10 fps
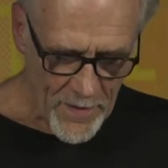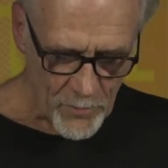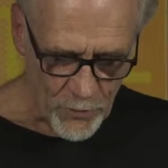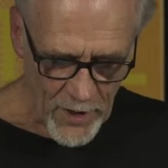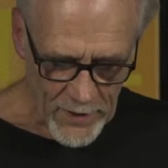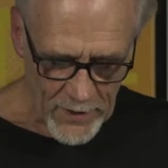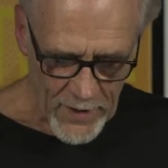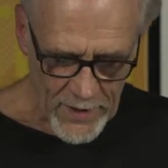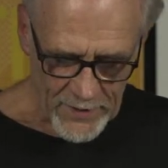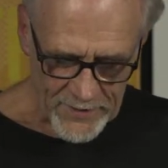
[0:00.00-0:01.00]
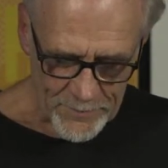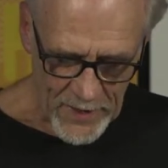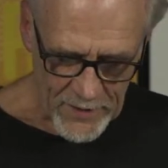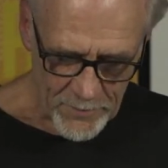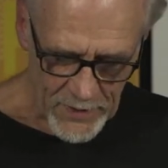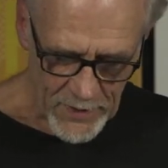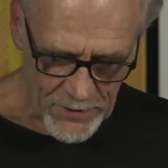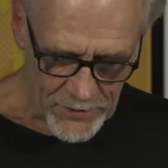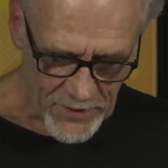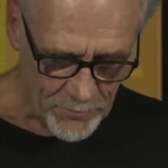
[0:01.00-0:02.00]
The product line expanded
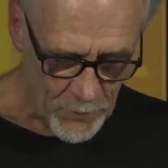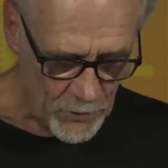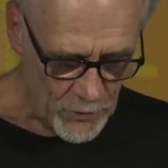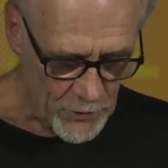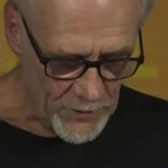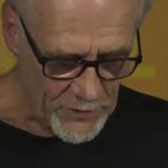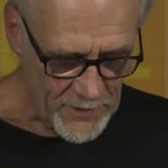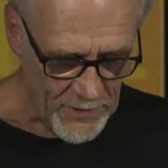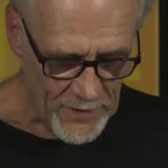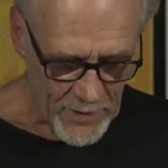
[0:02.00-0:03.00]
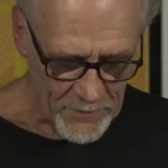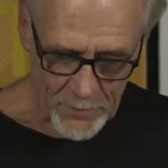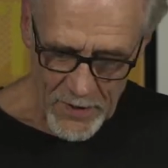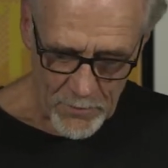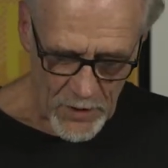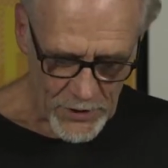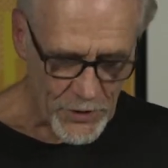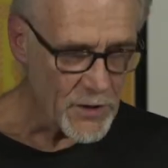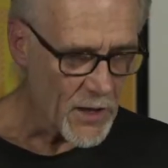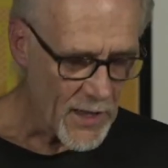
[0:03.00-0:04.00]
beyond just bulk goods, accompanied by
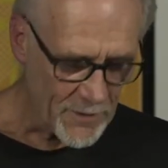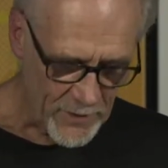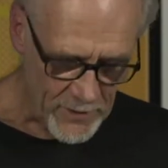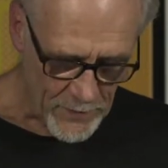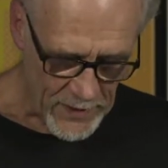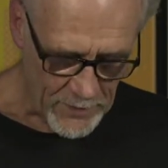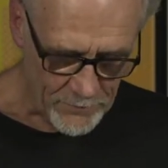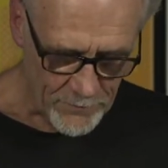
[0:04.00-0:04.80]
much lively debate.